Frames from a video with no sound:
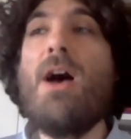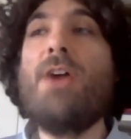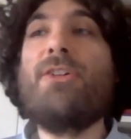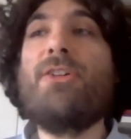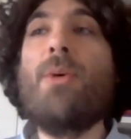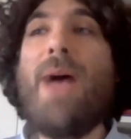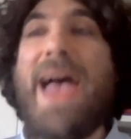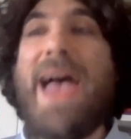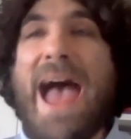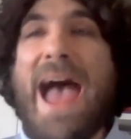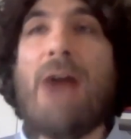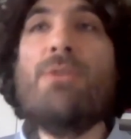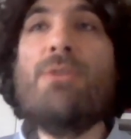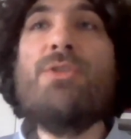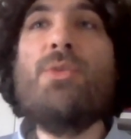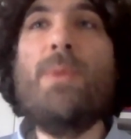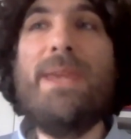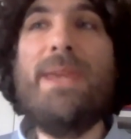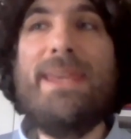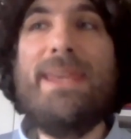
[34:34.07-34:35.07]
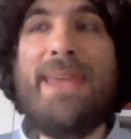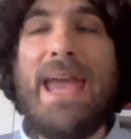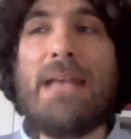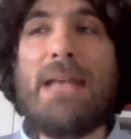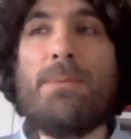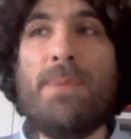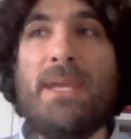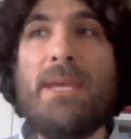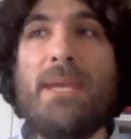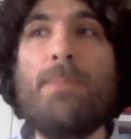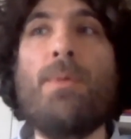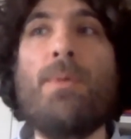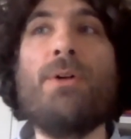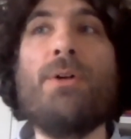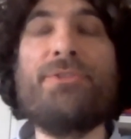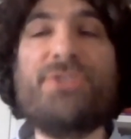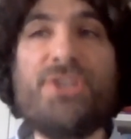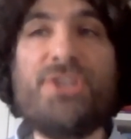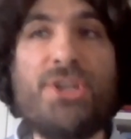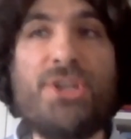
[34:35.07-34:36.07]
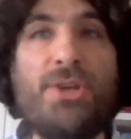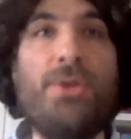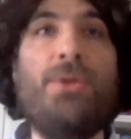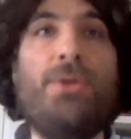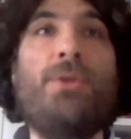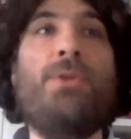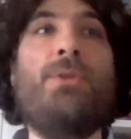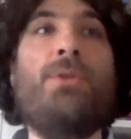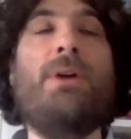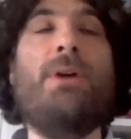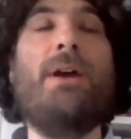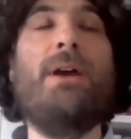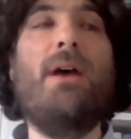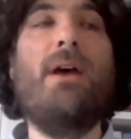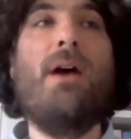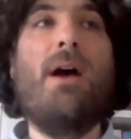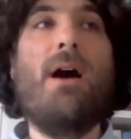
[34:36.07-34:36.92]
So how do we get people to